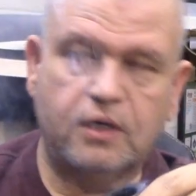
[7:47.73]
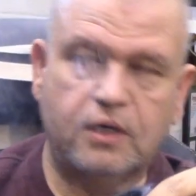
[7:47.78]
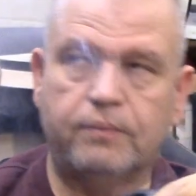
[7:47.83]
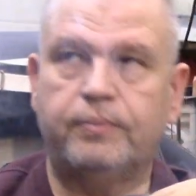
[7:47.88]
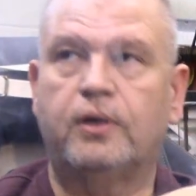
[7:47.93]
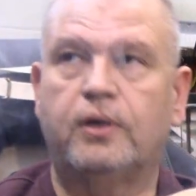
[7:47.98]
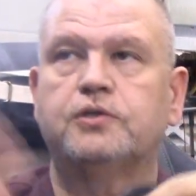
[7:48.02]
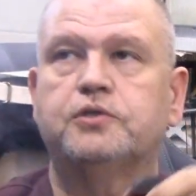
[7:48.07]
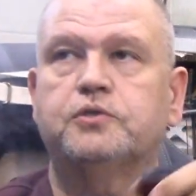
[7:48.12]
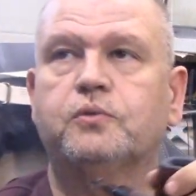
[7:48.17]

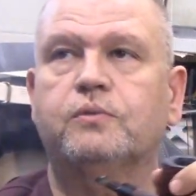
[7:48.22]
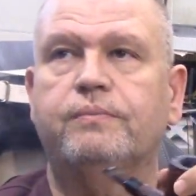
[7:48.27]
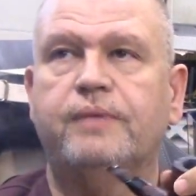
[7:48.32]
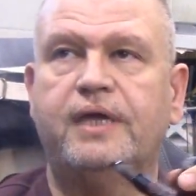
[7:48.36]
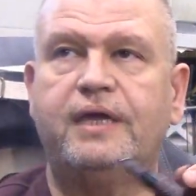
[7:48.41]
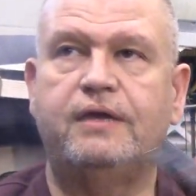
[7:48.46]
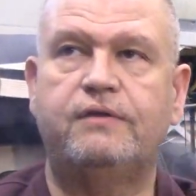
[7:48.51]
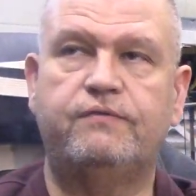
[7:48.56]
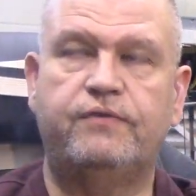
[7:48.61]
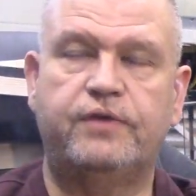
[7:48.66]
Posts were
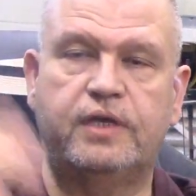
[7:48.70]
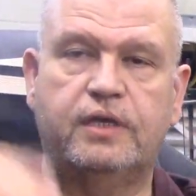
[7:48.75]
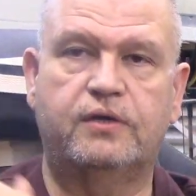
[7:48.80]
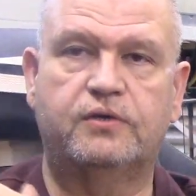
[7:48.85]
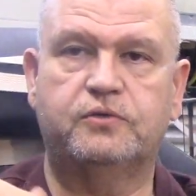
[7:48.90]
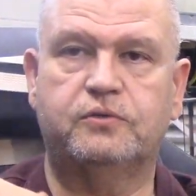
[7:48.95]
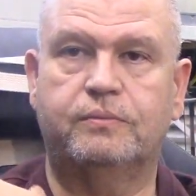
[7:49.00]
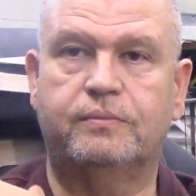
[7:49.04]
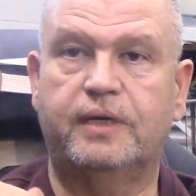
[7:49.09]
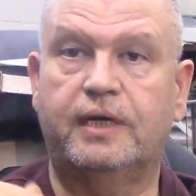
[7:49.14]
made,
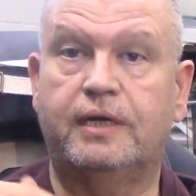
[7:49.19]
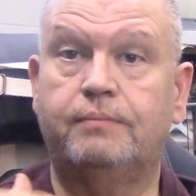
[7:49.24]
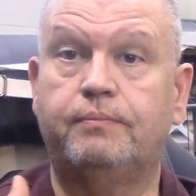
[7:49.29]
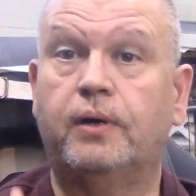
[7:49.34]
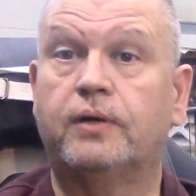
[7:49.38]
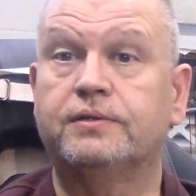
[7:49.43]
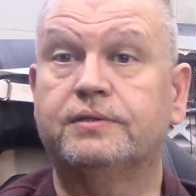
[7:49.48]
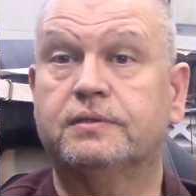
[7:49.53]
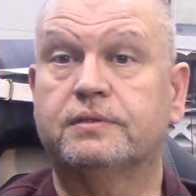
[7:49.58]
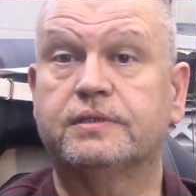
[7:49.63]
videos were made,
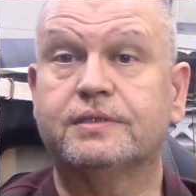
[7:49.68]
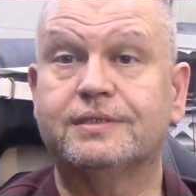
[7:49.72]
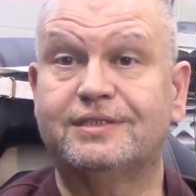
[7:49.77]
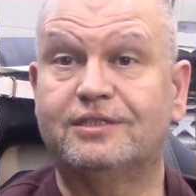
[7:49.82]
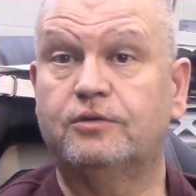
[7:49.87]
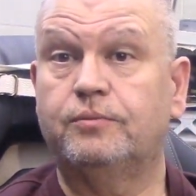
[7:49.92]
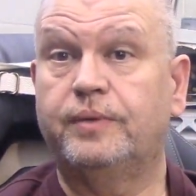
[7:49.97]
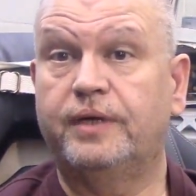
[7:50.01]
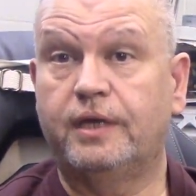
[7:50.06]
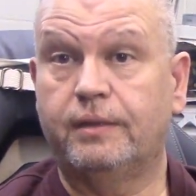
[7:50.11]
posts are
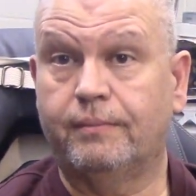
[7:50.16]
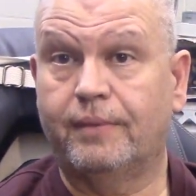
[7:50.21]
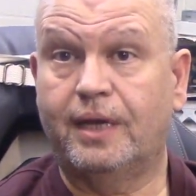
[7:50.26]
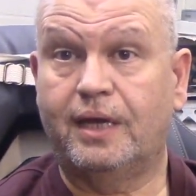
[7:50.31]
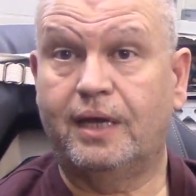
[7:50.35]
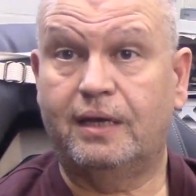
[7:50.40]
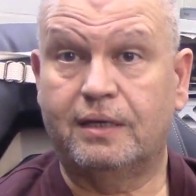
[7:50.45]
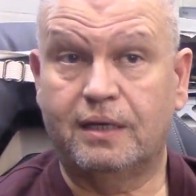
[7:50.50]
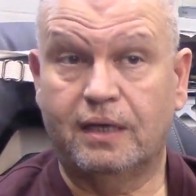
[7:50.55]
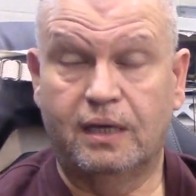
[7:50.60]
still being
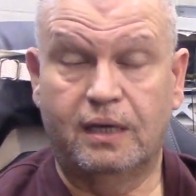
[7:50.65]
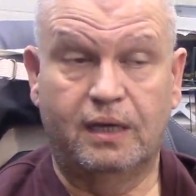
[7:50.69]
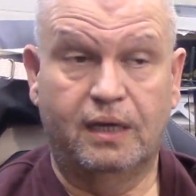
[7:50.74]
made,